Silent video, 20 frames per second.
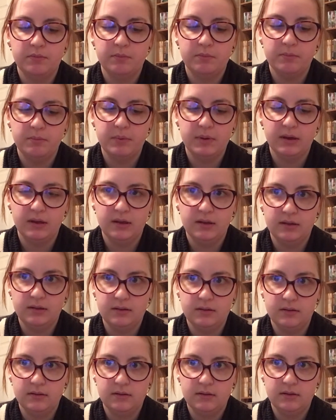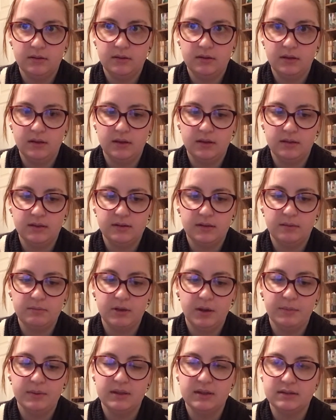but at the same
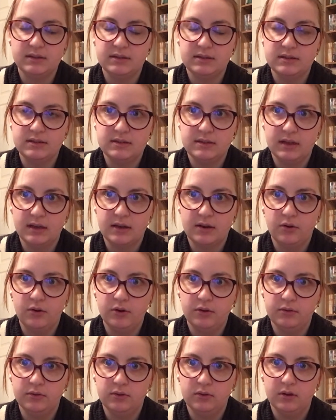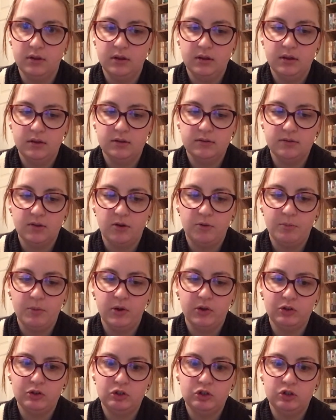time it doesn't stick on so
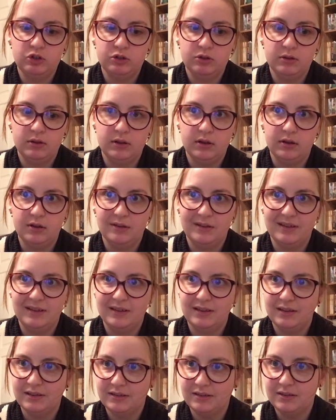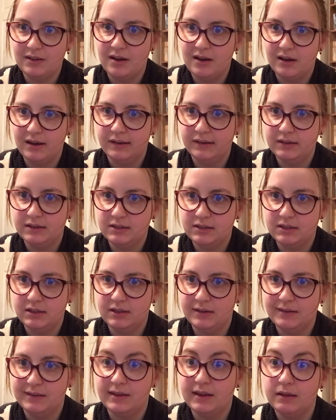much that it's hard to
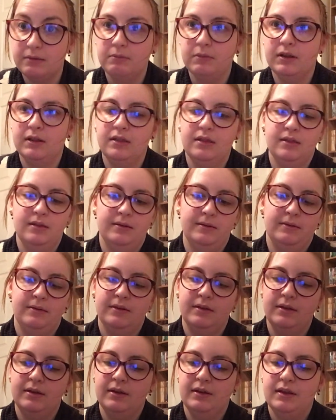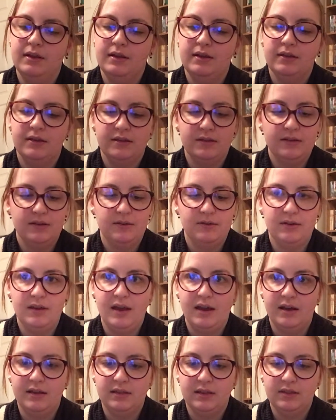knit with. So yeah,
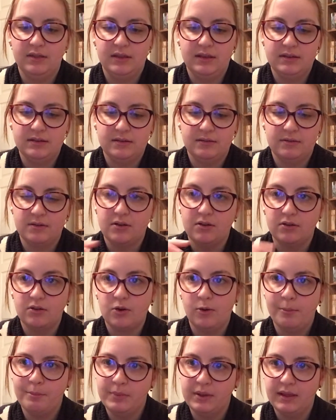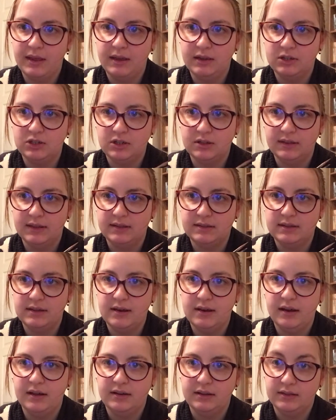I think these are a good combination, this
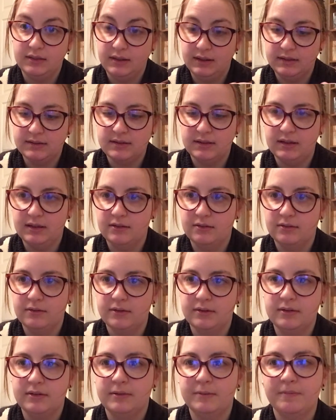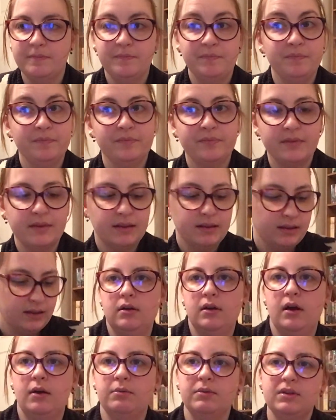yarn and these needles.
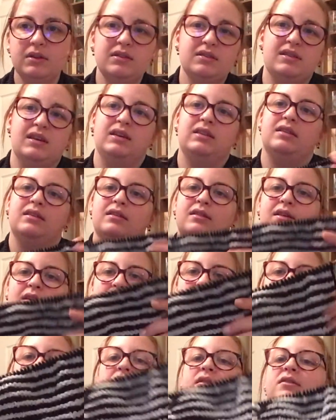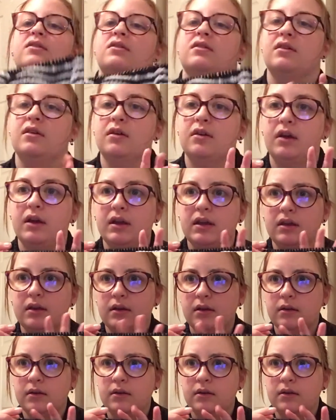I wouldn't say that this is like